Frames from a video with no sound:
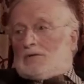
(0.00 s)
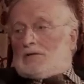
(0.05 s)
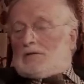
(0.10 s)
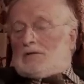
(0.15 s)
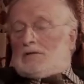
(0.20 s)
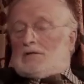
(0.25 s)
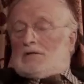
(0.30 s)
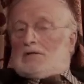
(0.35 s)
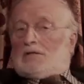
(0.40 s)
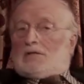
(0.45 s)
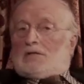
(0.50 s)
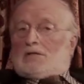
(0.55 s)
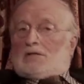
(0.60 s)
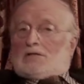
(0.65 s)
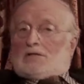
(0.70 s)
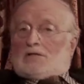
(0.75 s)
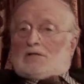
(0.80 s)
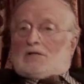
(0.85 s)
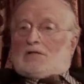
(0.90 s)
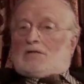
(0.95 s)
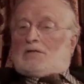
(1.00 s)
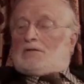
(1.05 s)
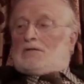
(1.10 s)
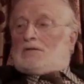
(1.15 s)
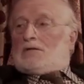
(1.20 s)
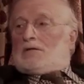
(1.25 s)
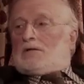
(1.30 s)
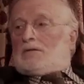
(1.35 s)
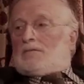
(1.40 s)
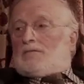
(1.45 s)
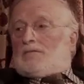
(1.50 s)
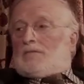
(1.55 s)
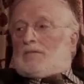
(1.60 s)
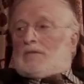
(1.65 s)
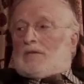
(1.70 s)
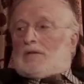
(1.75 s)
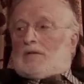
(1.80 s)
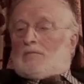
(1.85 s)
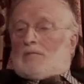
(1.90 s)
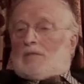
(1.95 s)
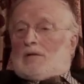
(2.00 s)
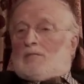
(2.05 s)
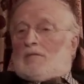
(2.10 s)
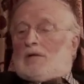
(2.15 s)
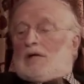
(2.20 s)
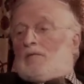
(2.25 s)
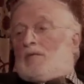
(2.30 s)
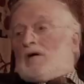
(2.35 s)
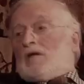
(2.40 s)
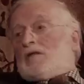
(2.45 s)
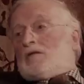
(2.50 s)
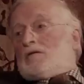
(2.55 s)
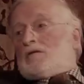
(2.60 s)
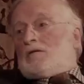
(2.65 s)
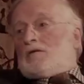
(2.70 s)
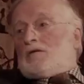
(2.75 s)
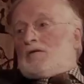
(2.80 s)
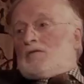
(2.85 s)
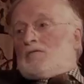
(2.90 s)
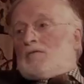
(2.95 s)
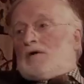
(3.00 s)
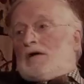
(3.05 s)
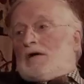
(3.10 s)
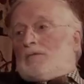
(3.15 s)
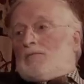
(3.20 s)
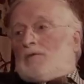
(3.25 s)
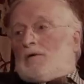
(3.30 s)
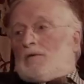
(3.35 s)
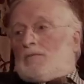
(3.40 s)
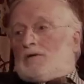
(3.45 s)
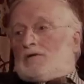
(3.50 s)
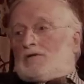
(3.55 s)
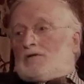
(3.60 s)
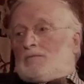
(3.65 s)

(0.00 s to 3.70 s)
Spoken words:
But, so my mother got it right, probably.